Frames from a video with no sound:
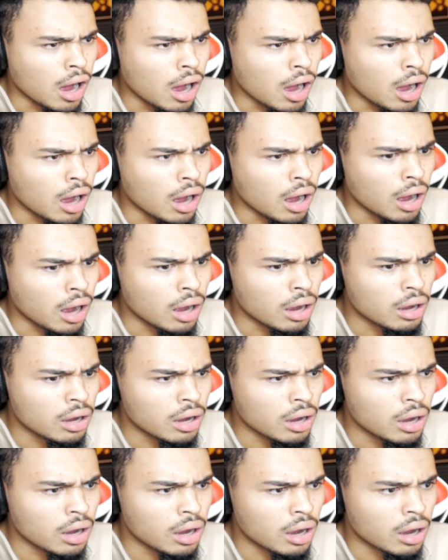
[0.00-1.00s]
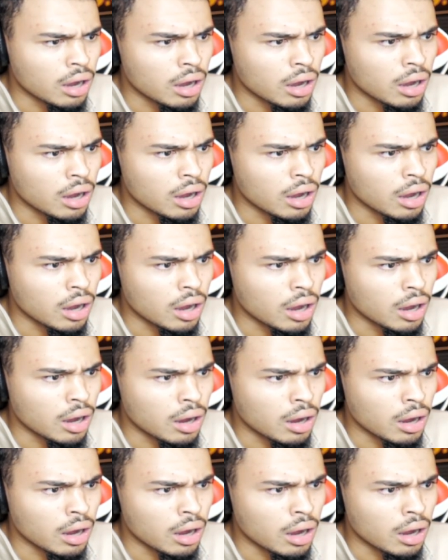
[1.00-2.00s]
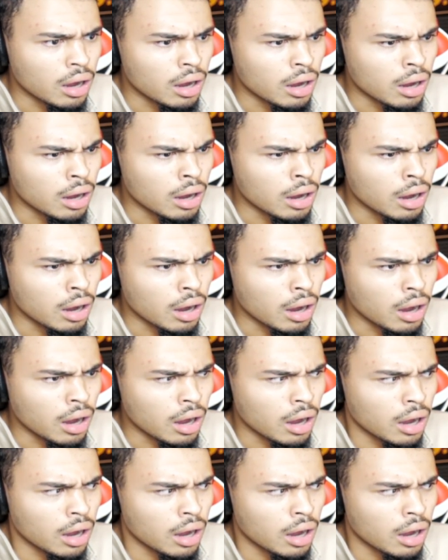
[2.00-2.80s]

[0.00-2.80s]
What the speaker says: (silence)